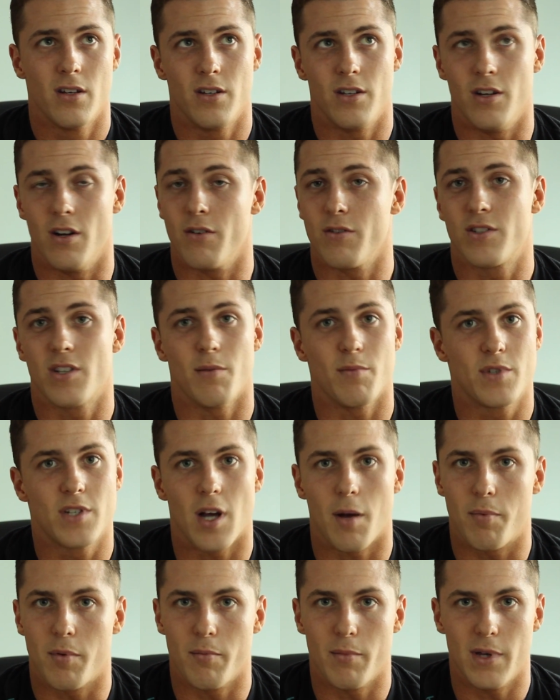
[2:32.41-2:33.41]
you know, some
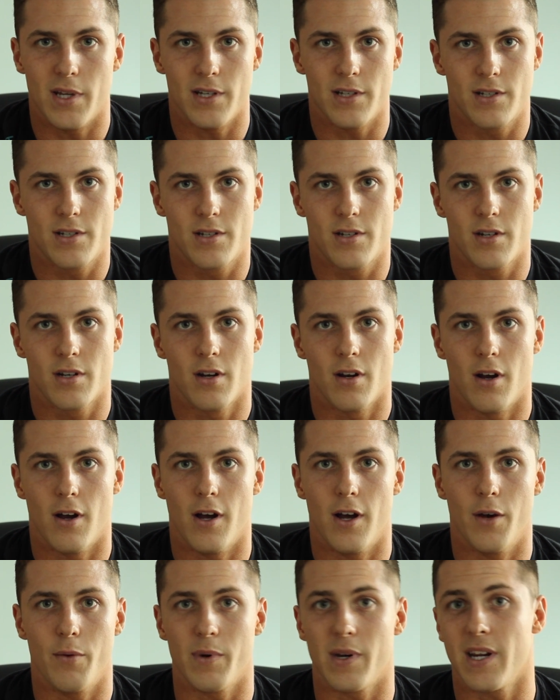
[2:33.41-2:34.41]
supplements,
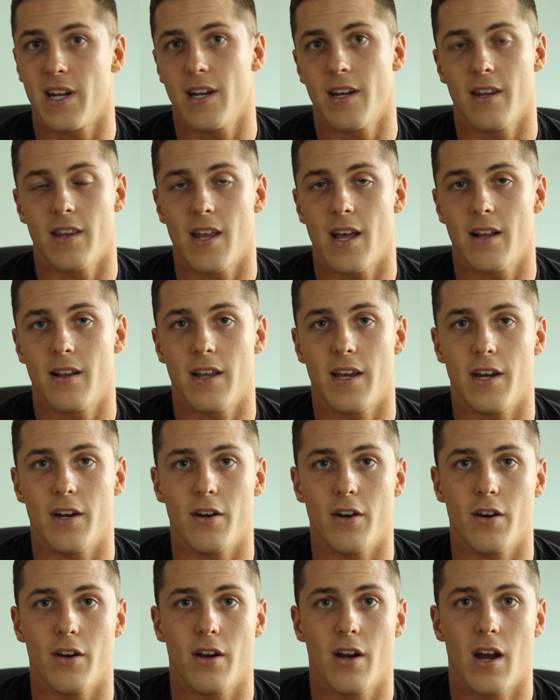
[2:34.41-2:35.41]
we can get into that
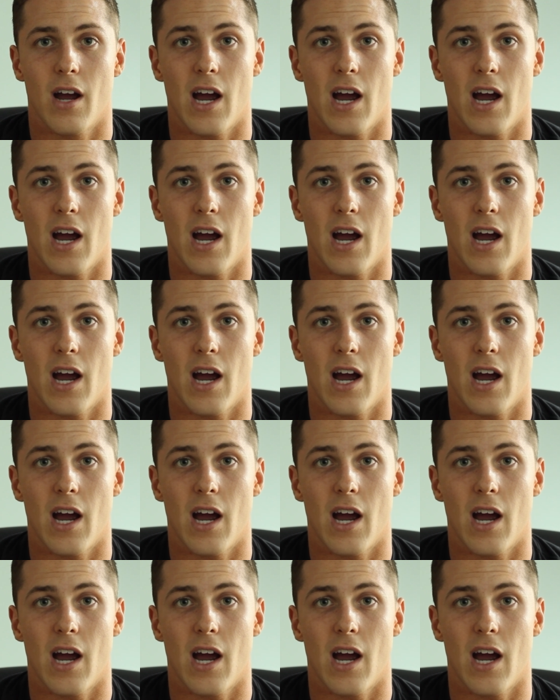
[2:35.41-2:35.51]
later.